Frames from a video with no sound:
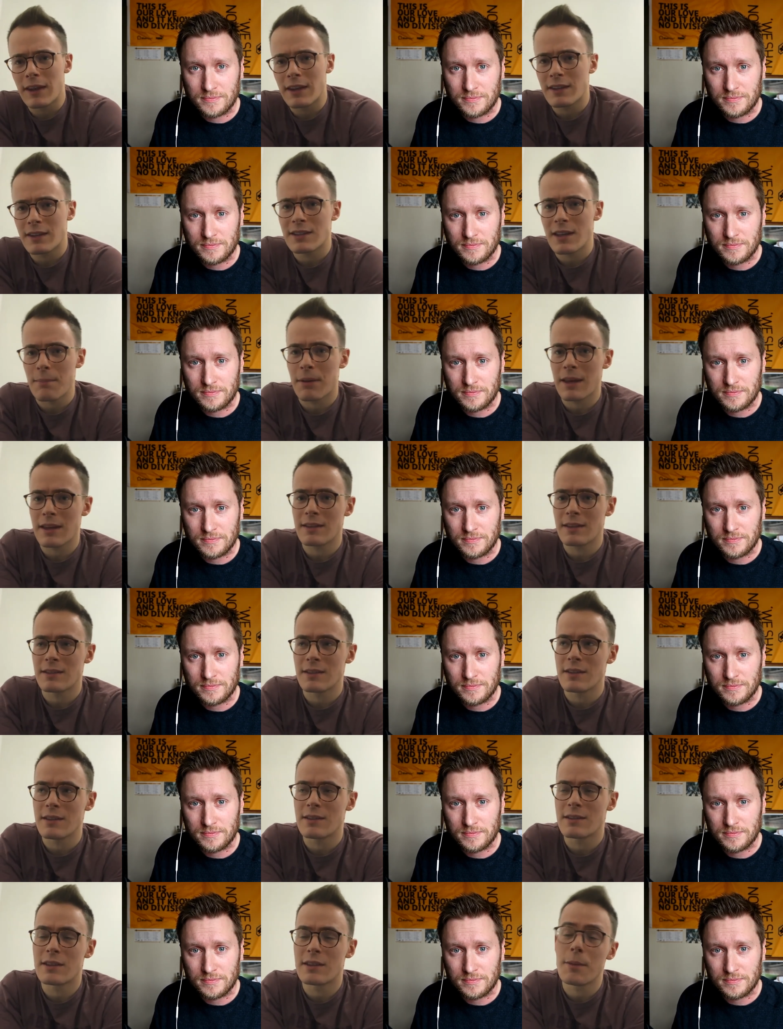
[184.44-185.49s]
Speaker 1: at defending set
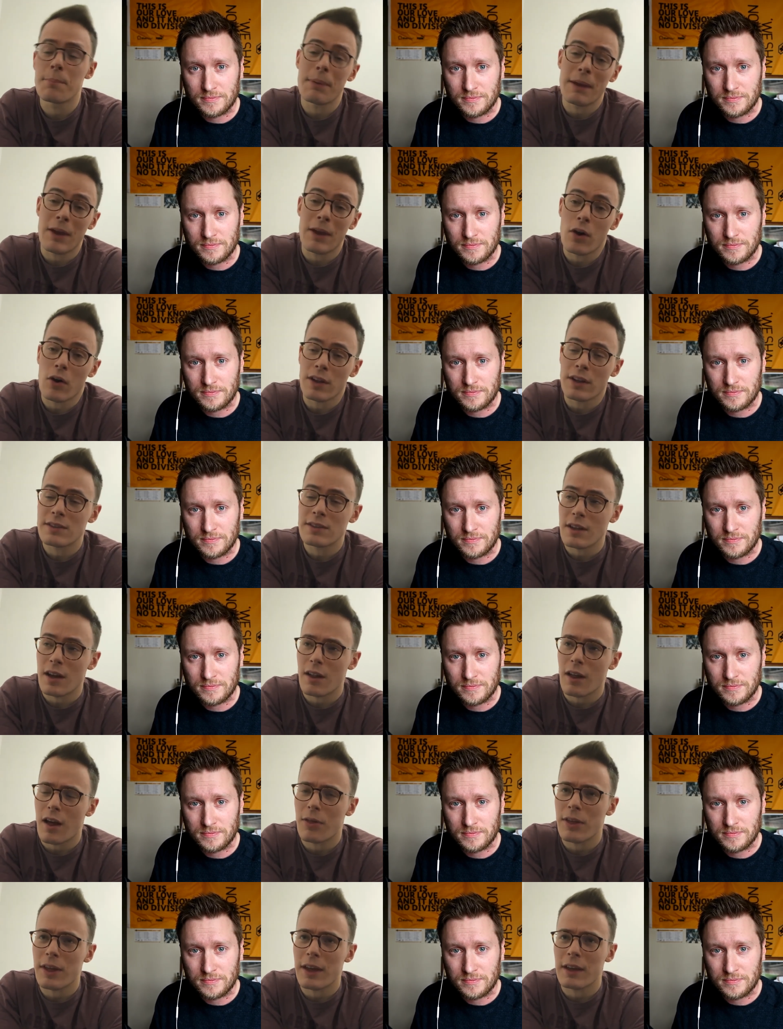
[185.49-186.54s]
pieces. To be honest,
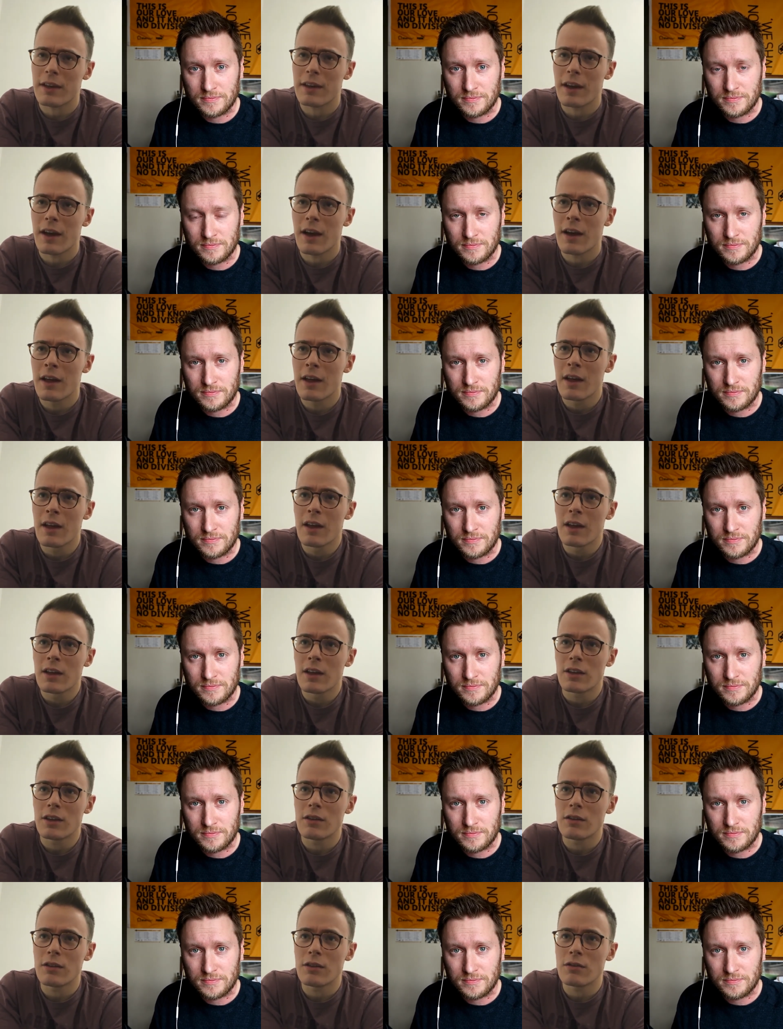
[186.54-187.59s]
I, I think. Uh,
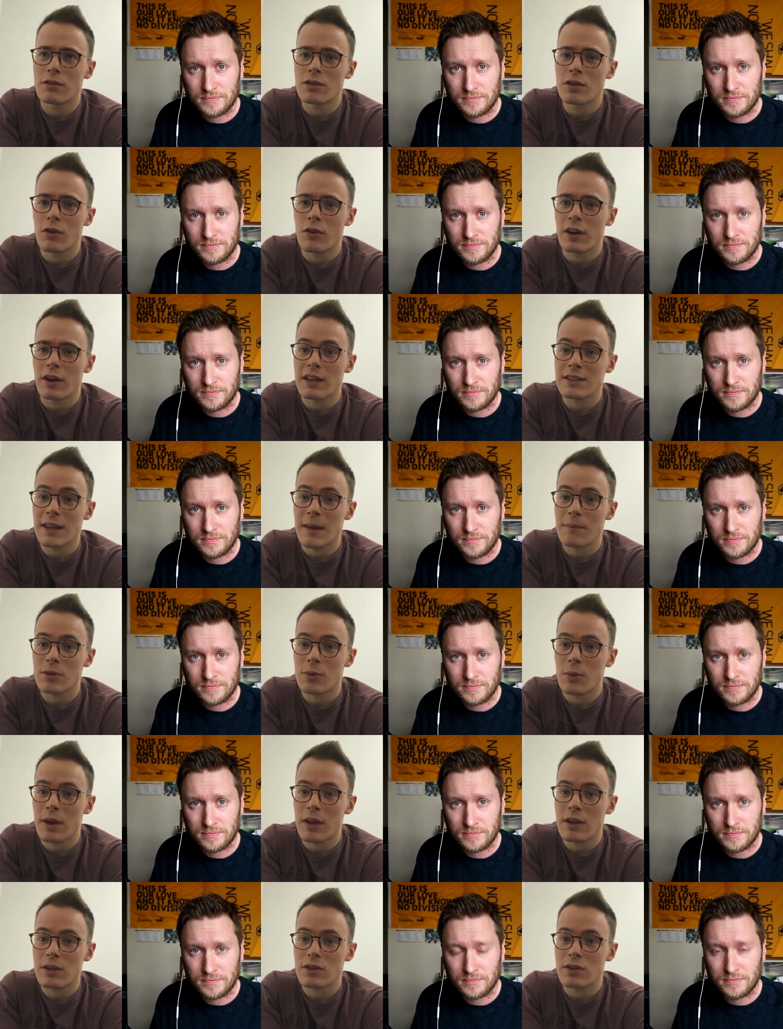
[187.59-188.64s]
you, you, saw it against
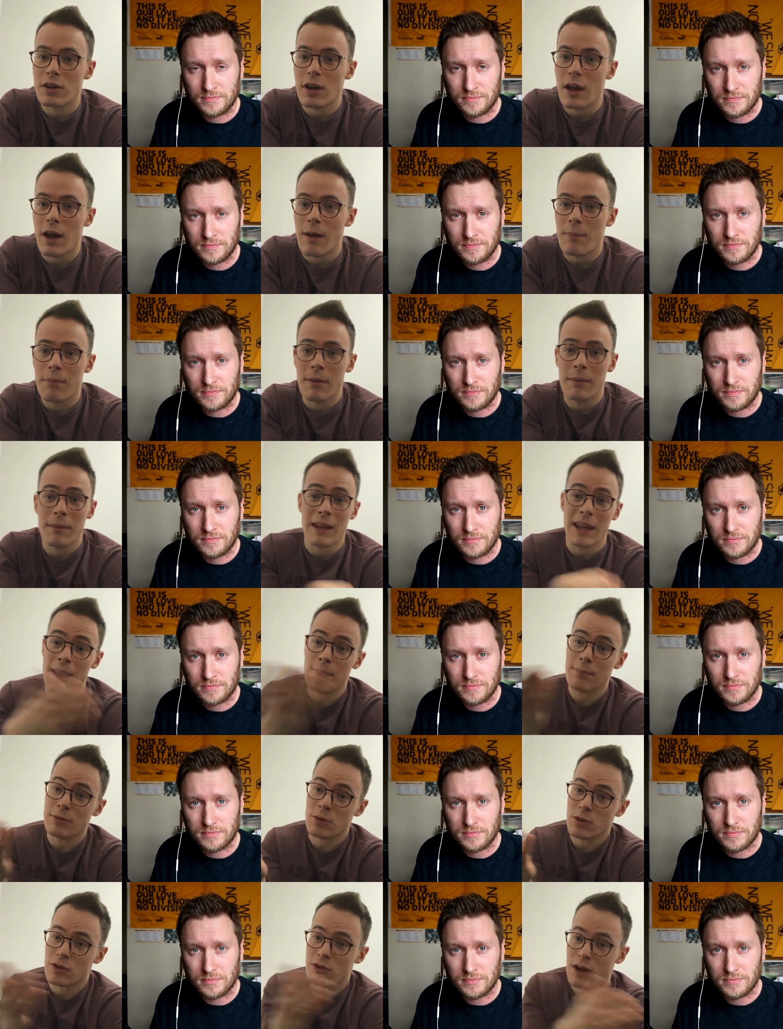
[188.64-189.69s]
Ipswich. Uh, I mean,
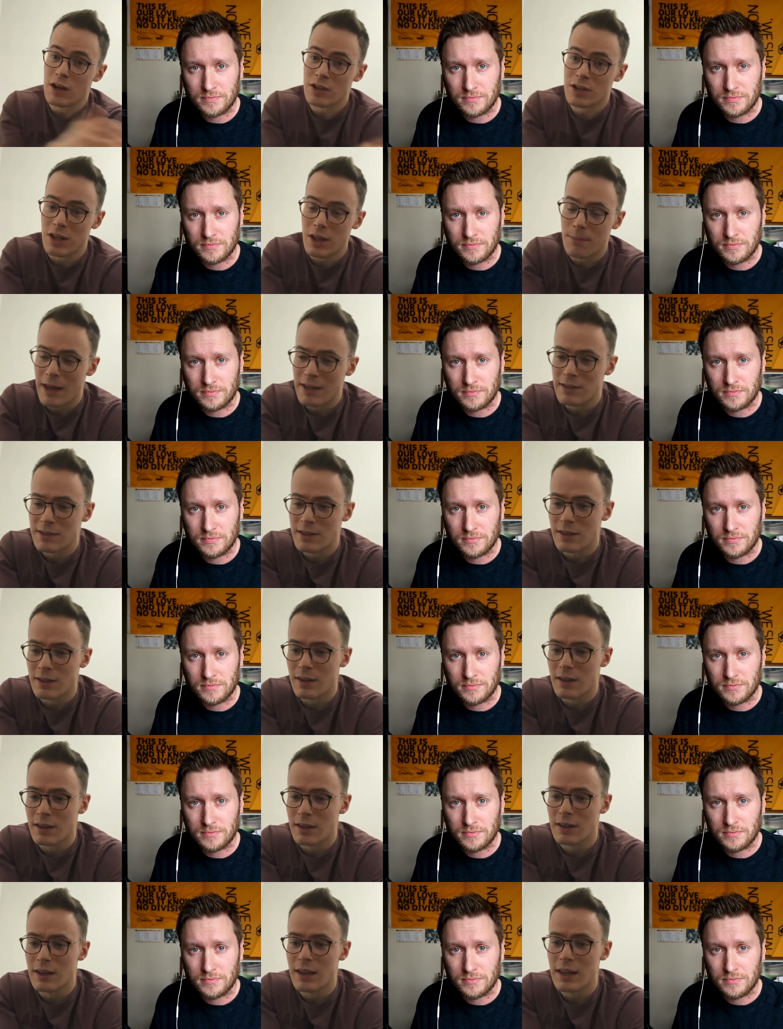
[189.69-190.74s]
Ipswich are actually the
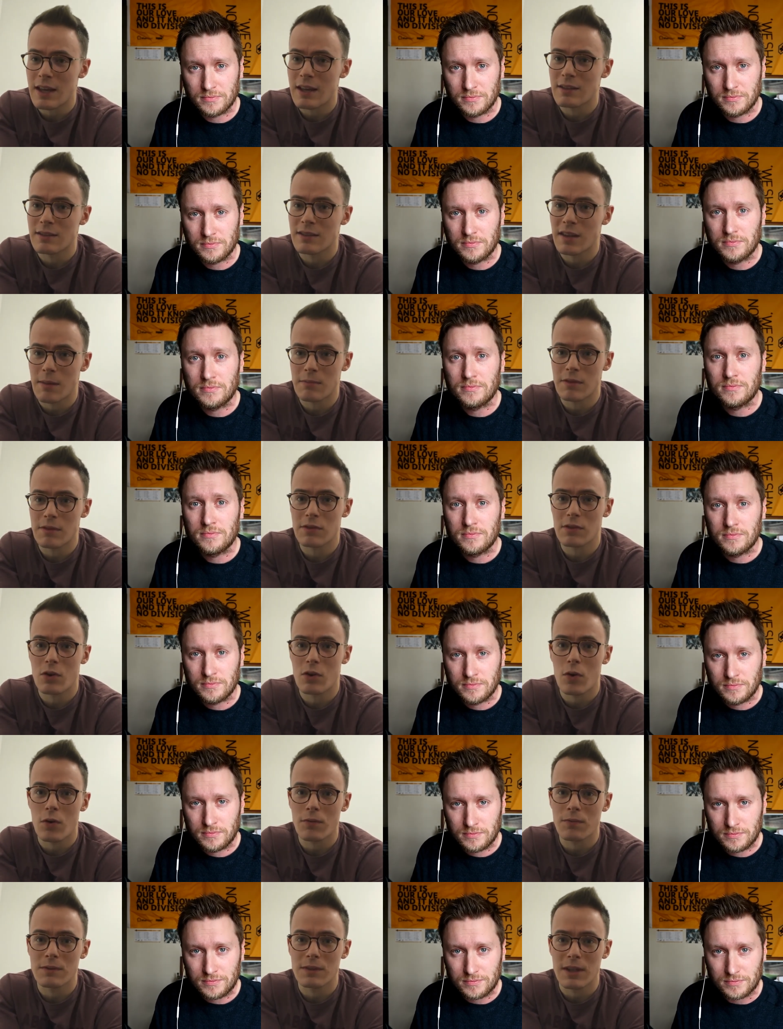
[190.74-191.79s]
best in, in the league in terms of
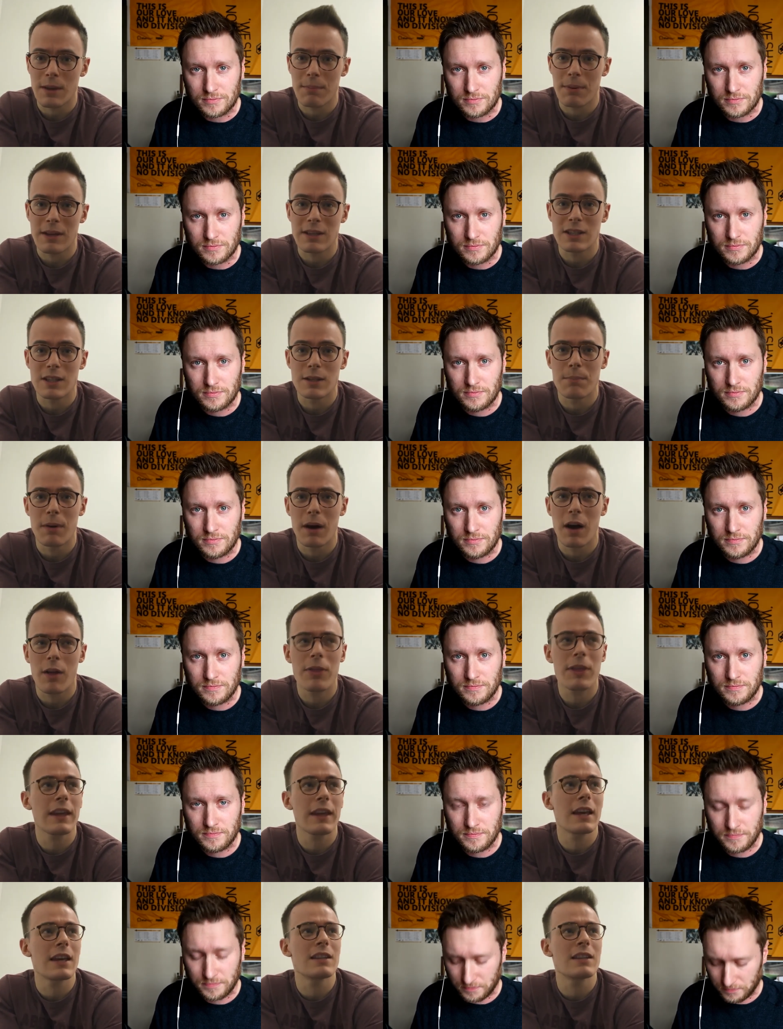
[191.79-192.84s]
scoring mm. set pieces, but
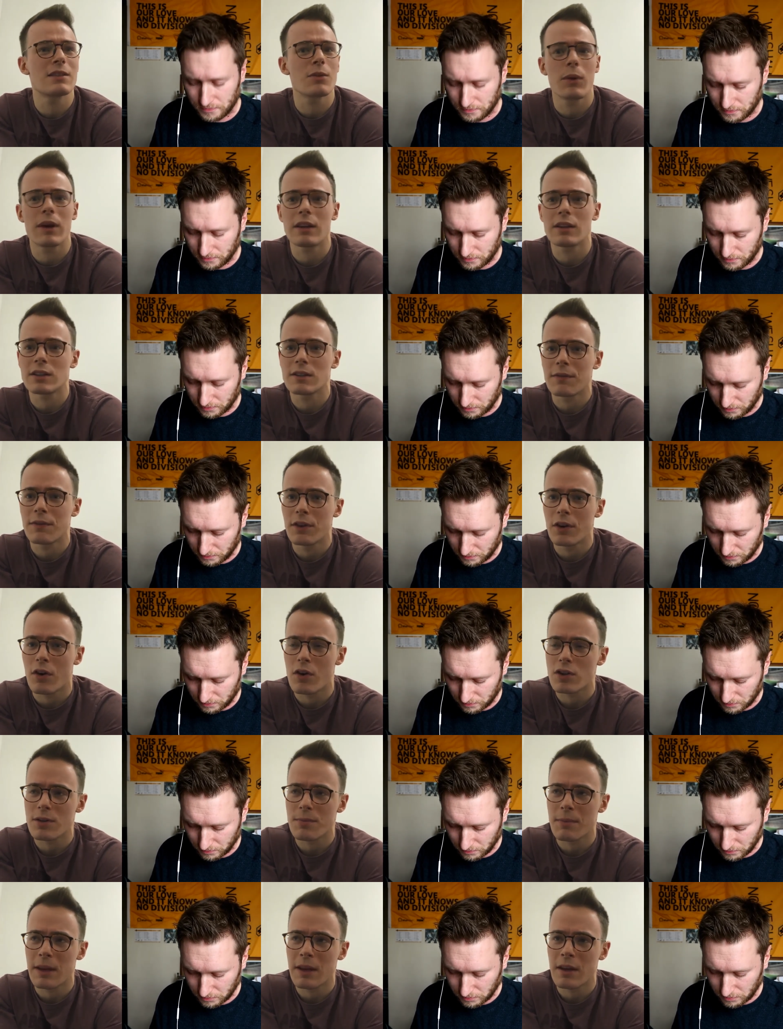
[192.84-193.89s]
I think it is a weakness for
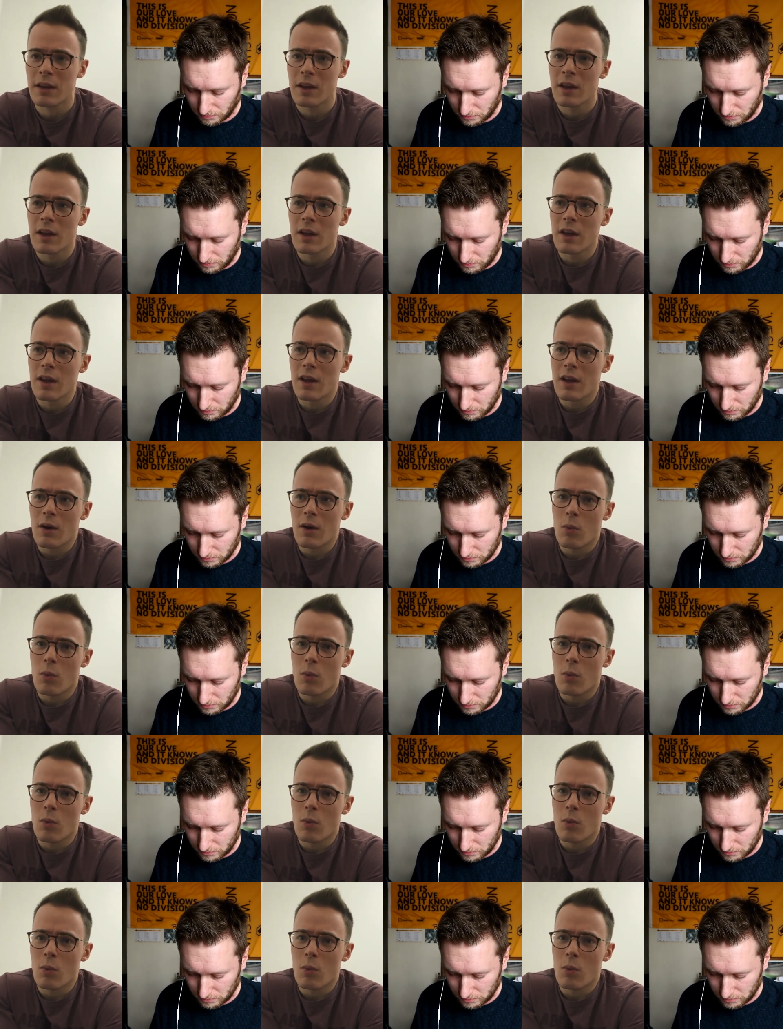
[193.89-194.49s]
Norwich. I mean,